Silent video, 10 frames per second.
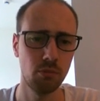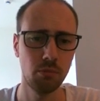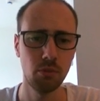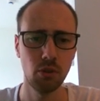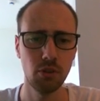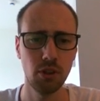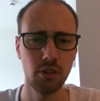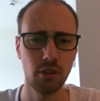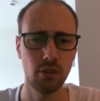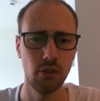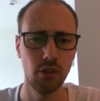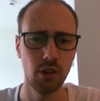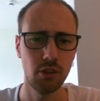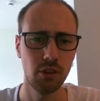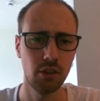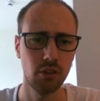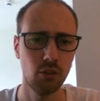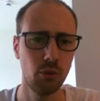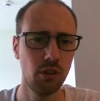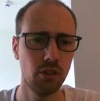Pawn takes f3, knight takes,
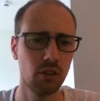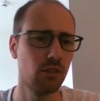queen e7.